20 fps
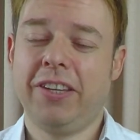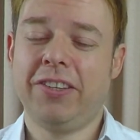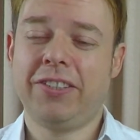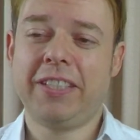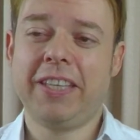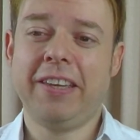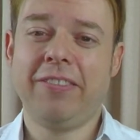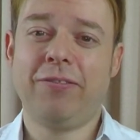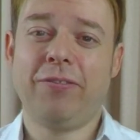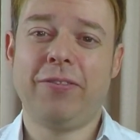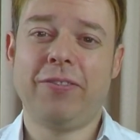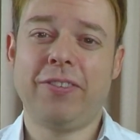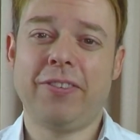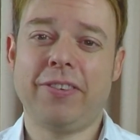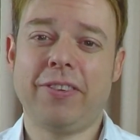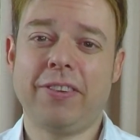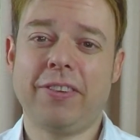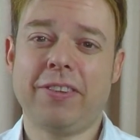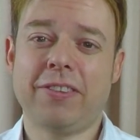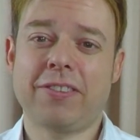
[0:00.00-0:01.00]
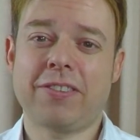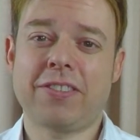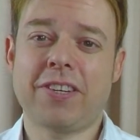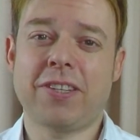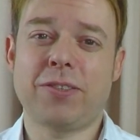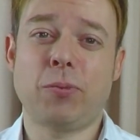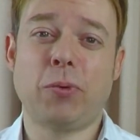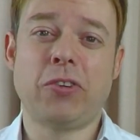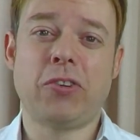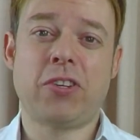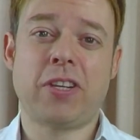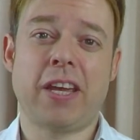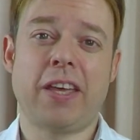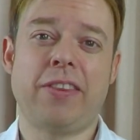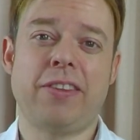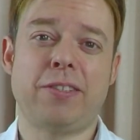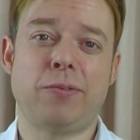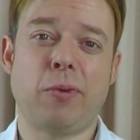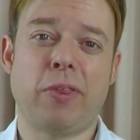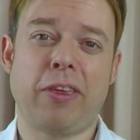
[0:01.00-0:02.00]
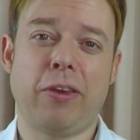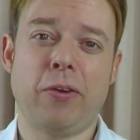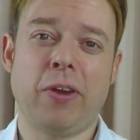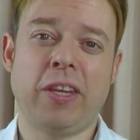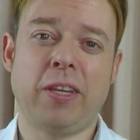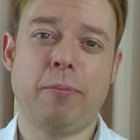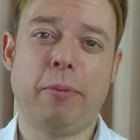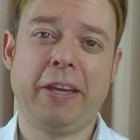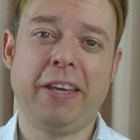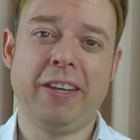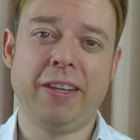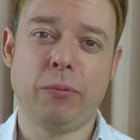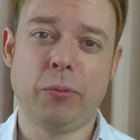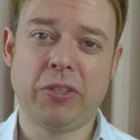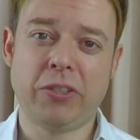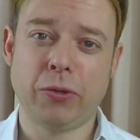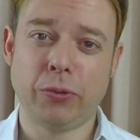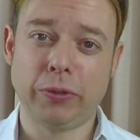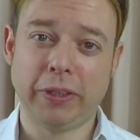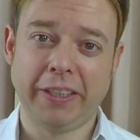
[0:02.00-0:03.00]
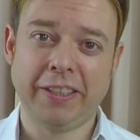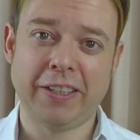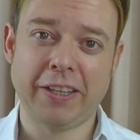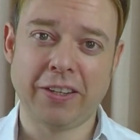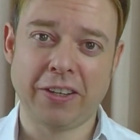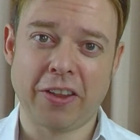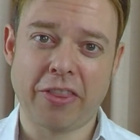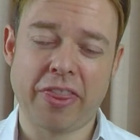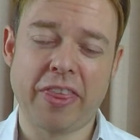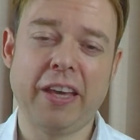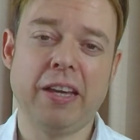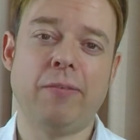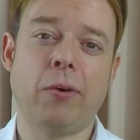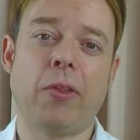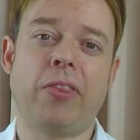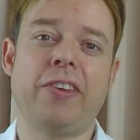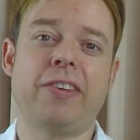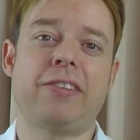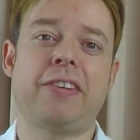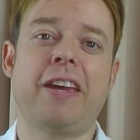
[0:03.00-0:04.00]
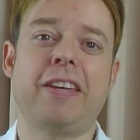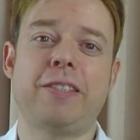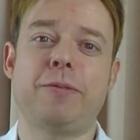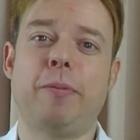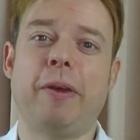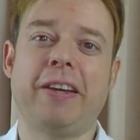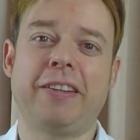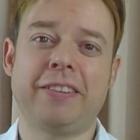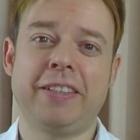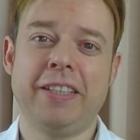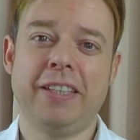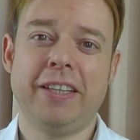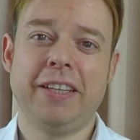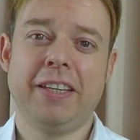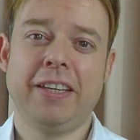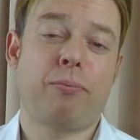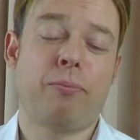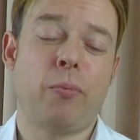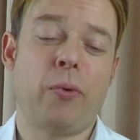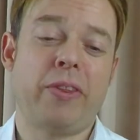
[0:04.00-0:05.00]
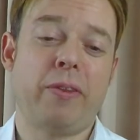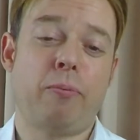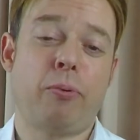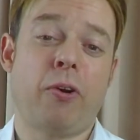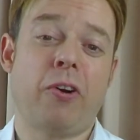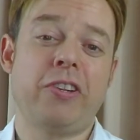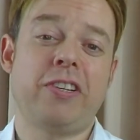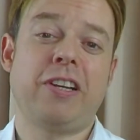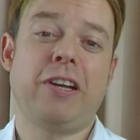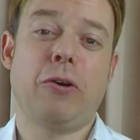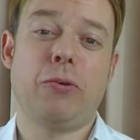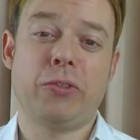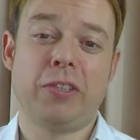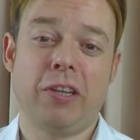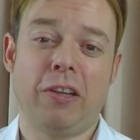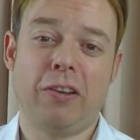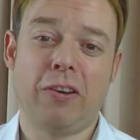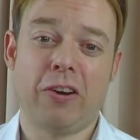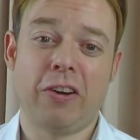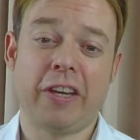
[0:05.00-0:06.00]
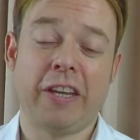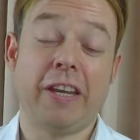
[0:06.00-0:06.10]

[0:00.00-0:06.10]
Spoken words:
you see, just want to share this with you. In the beginning, we totally did not think about this aspect. When the project goes along